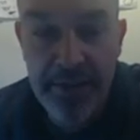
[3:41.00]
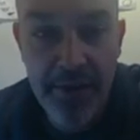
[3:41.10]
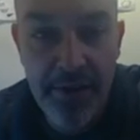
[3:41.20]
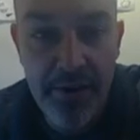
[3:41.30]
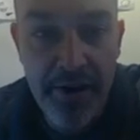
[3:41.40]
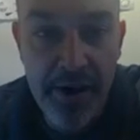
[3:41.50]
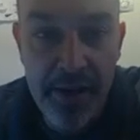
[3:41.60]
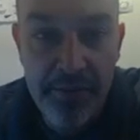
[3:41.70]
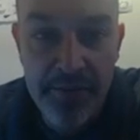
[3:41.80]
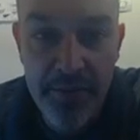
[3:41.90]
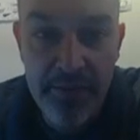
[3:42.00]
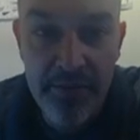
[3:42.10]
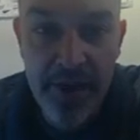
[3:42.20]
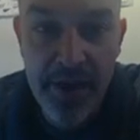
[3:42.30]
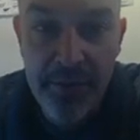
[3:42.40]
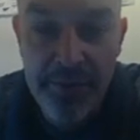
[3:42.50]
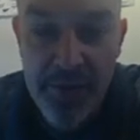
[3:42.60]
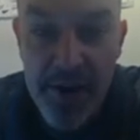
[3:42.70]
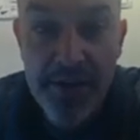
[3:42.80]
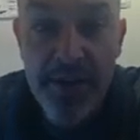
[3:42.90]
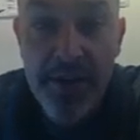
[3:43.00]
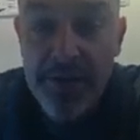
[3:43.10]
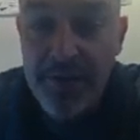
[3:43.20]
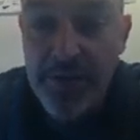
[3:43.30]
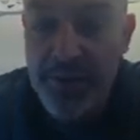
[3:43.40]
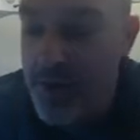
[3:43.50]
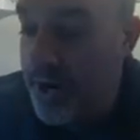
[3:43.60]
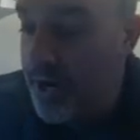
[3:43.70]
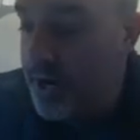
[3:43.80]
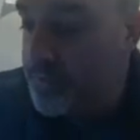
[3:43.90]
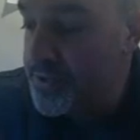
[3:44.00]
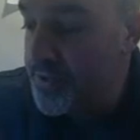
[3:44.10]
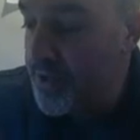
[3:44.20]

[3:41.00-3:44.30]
our arms. We don't have any arms yet. When we do the arms, I'll